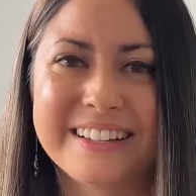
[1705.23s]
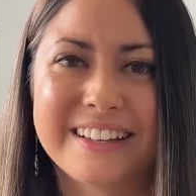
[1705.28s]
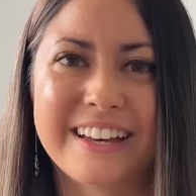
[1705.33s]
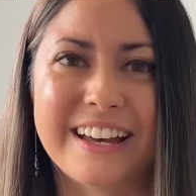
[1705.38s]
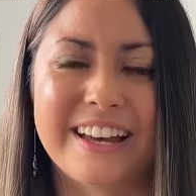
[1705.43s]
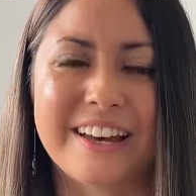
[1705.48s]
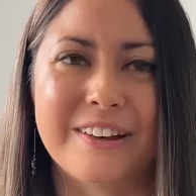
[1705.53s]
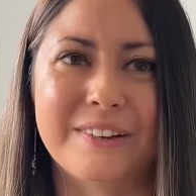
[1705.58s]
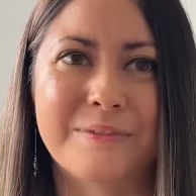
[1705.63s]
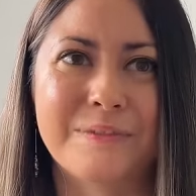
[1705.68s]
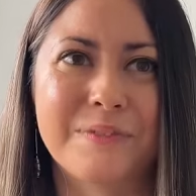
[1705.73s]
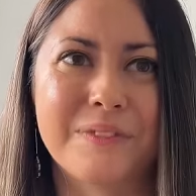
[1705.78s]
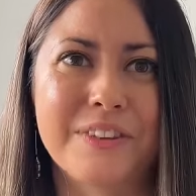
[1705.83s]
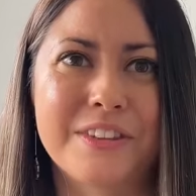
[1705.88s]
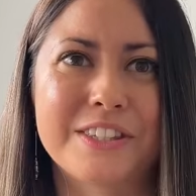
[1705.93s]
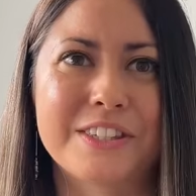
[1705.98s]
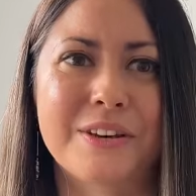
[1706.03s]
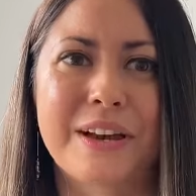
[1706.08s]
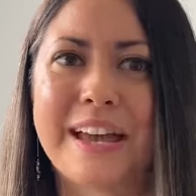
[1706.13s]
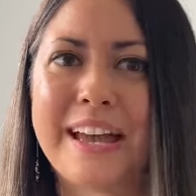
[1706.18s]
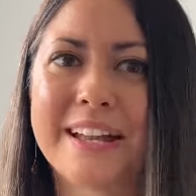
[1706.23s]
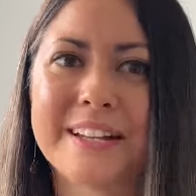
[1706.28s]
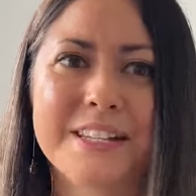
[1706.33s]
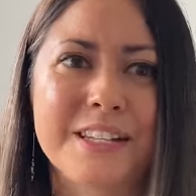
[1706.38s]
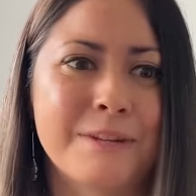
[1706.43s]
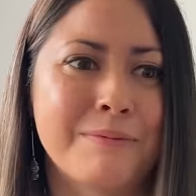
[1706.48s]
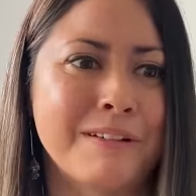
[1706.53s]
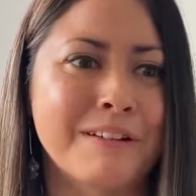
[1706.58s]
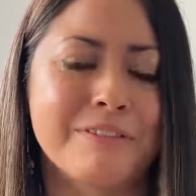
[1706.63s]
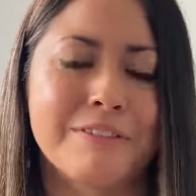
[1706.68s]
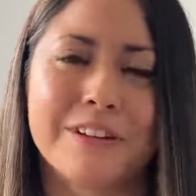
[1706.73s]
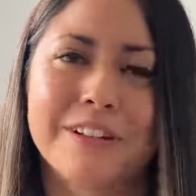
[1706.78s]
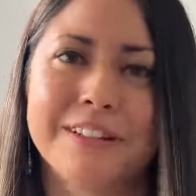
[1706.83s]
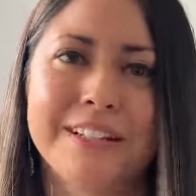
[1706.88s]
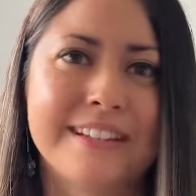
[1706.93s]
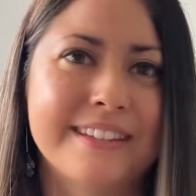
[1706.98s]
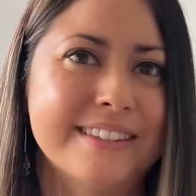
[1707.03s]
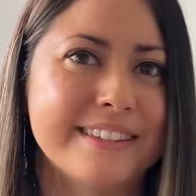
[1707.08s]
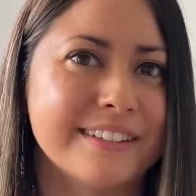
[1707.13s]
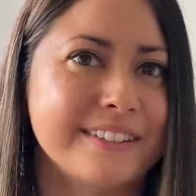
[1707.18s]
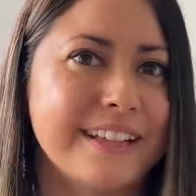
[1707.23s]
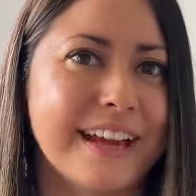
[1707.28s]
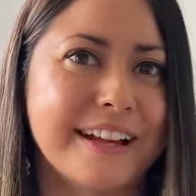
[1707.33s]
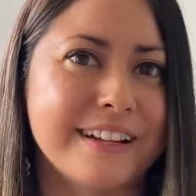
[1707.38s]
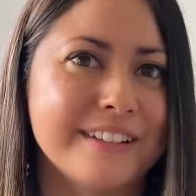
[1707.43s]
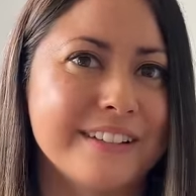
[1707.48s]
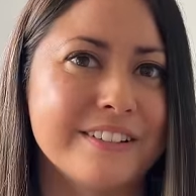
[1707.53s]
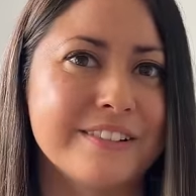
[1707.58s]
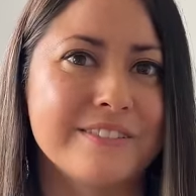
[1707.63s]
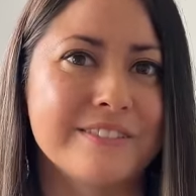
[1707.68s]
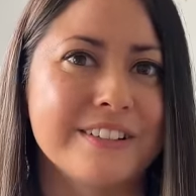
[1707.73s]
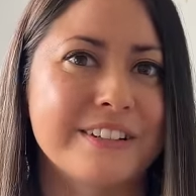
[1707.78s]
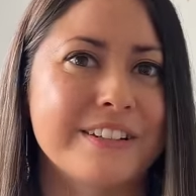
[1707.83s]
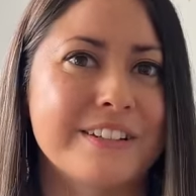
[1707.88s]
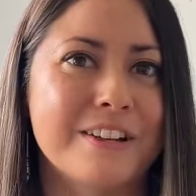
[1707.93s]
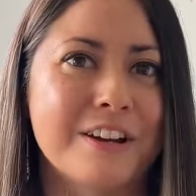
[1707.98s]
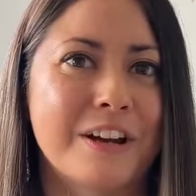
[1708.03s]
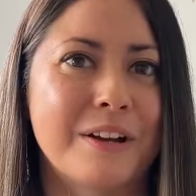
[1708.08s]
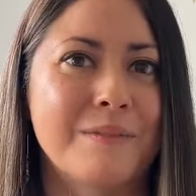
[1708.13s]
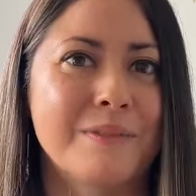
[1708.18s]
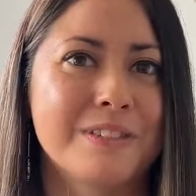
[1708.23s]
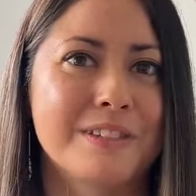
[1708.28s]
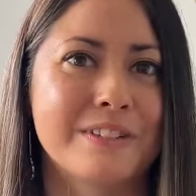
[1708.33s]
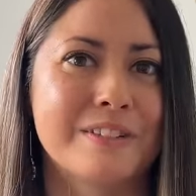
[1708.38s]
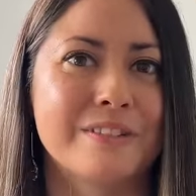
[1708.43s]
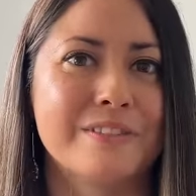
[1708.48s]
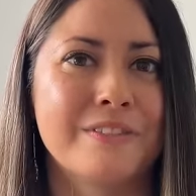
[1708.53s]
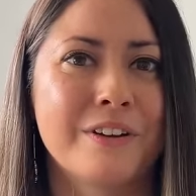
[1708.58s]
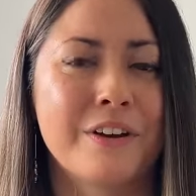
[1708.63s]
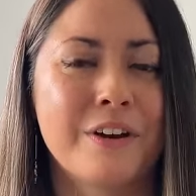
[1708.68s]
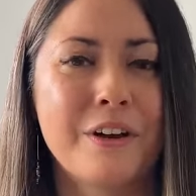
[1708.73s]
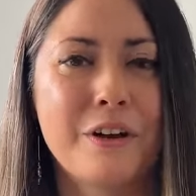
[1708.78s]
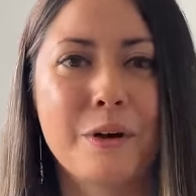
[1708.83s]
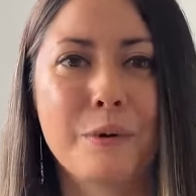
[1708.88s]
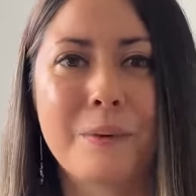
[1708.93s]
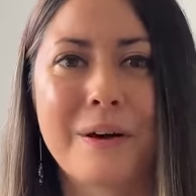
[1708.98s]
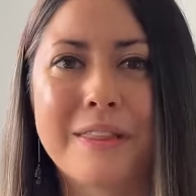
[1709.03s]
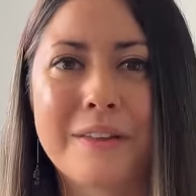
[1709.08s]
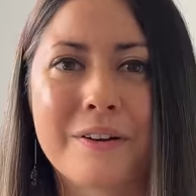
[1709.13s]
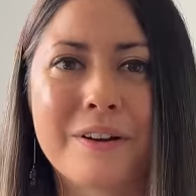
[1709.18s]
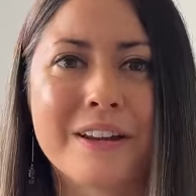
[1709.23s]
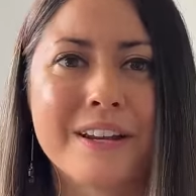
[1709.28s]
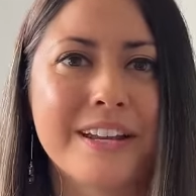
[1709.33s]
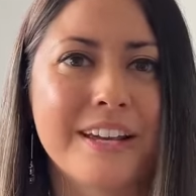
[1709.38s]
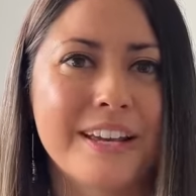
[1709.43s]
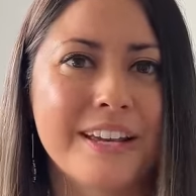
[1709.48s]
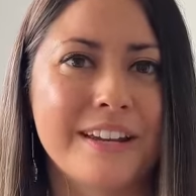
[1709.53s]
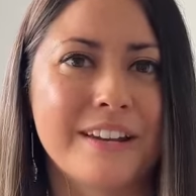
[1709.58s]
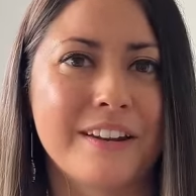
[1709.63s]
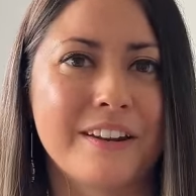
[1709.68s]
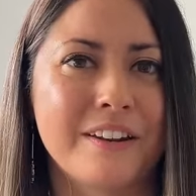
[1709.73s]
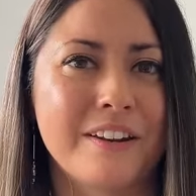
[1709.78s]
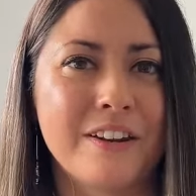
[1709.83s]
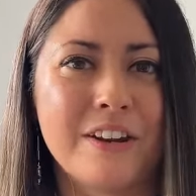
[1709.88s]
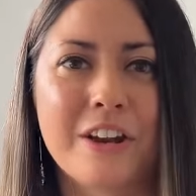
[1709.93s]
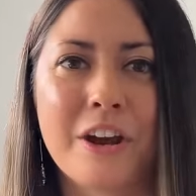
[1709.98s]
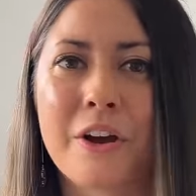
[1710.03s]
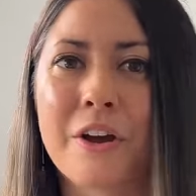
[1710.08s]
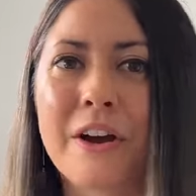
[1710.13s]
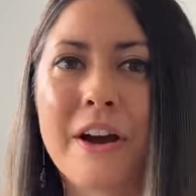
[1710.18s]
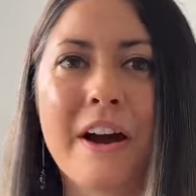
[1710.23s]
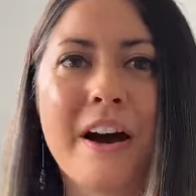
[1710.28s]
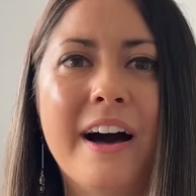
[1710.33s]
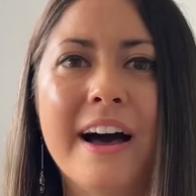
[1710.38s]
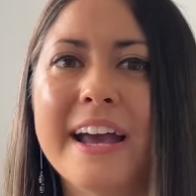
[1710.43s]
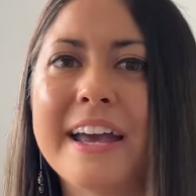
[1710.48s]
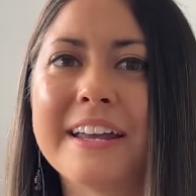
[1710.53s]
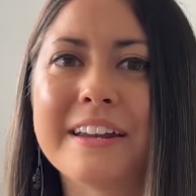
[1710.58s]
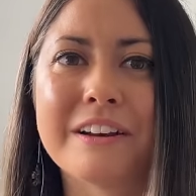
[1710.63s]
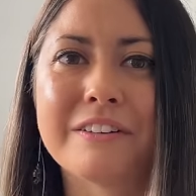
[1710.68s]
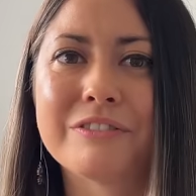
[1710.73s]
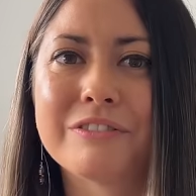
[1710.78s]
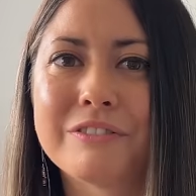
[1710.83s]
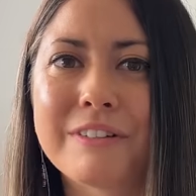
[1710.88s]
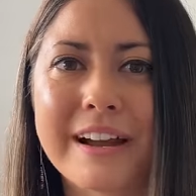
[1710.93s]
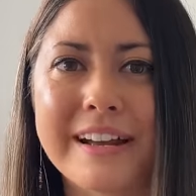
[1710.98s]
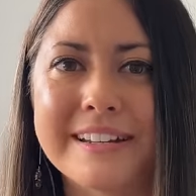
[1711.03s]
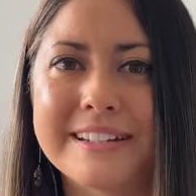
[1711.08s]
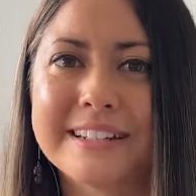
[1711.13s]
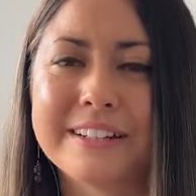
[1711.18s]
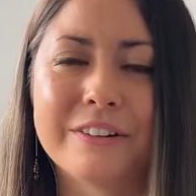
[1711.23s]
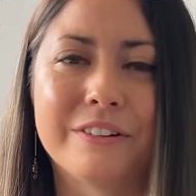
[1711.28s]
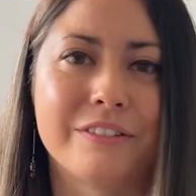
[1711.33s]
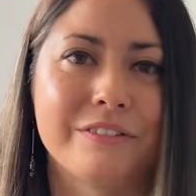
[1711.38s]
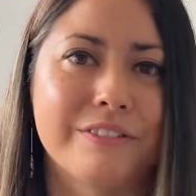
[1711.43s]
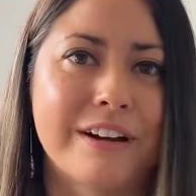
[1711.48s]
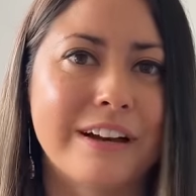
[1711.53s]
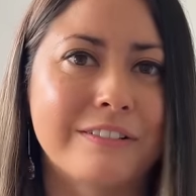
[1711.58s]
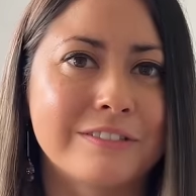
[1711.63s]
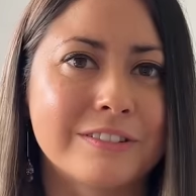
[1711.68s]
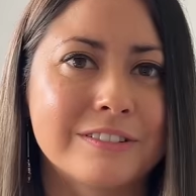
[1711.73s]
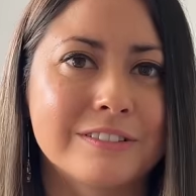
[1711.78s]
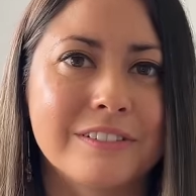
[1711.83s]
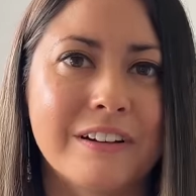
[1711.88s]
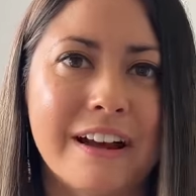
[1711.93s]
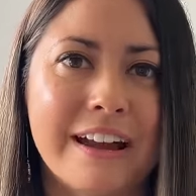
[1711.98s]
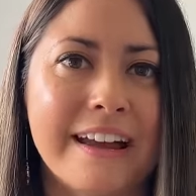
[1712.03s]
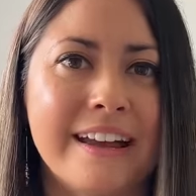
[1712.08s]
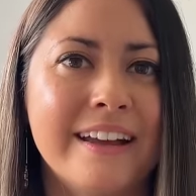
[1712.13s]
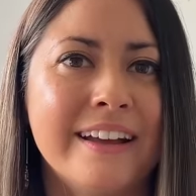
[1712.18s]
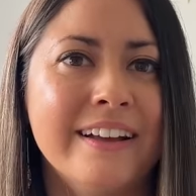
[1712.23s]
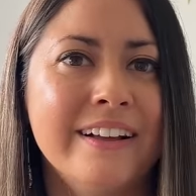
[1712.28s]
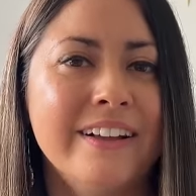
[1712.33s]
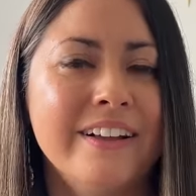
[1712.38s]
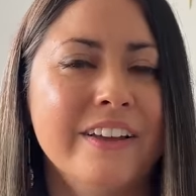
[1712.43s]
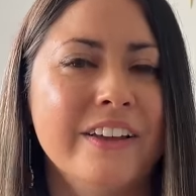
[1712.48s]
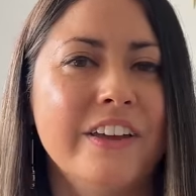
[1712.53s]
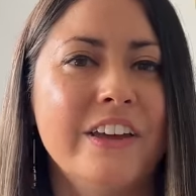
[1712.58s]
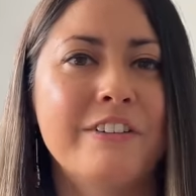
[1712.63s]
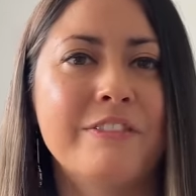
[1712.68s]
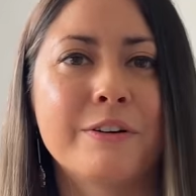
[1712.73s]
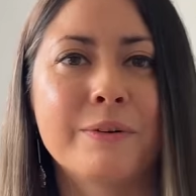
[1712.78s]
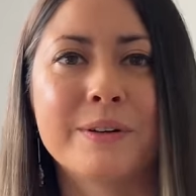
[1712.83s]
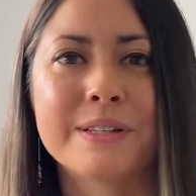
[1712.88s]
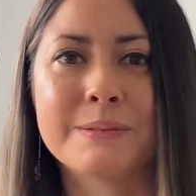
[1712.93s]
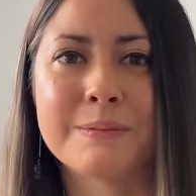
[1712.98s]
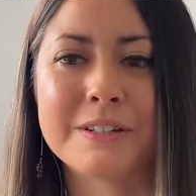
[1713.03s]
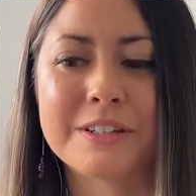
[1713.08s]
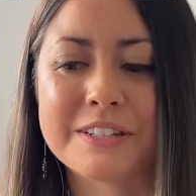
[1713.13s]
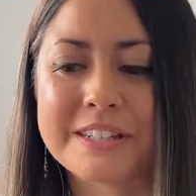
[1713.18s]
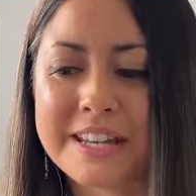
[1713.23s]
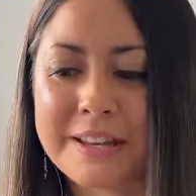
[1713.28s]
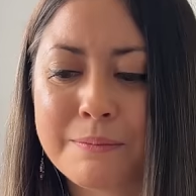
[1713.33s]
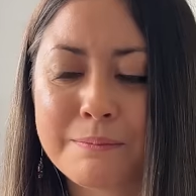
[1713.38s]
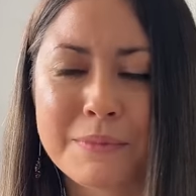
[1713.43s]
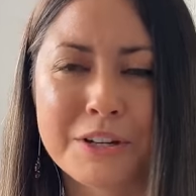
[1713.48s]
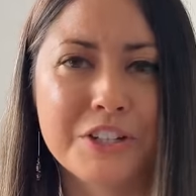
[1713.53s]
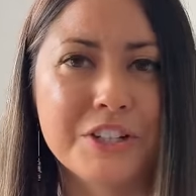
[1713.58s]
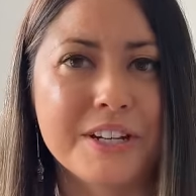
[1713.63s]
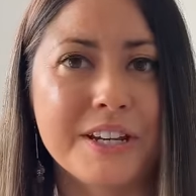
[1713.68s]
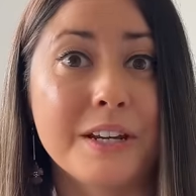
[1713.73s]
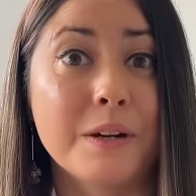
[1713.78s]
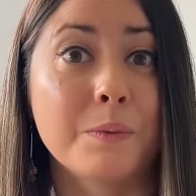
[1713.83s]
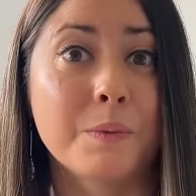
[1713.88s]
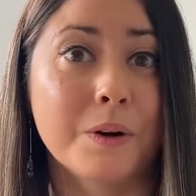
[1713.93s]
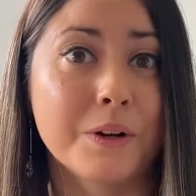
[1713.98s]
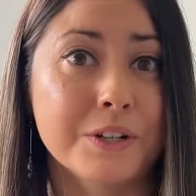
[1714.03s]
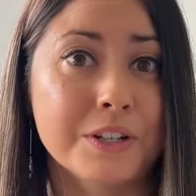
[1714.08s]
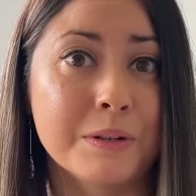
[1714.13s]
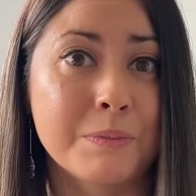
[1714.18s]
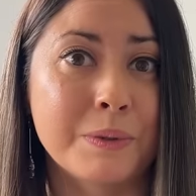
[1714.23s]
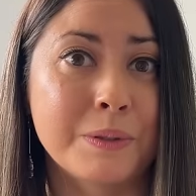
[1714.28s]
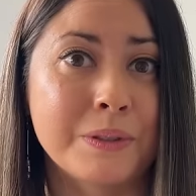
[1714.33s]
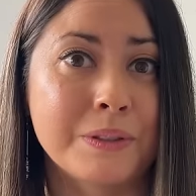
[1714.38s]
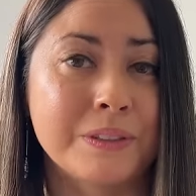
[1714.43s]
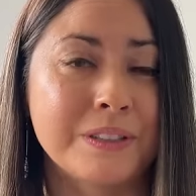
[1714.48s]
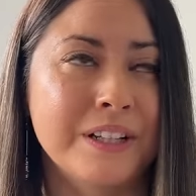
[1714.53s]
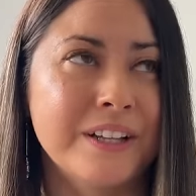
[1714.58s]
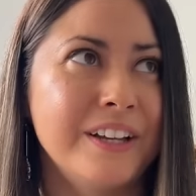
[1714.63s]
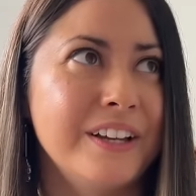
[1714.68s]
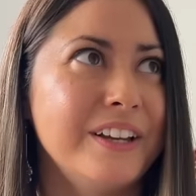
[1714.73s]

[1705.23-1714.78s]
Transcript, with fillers: Um, so I had to be really selective in terms of whether it hit, you know, a high enough rating on Ravelry, if it was mach- machine washable.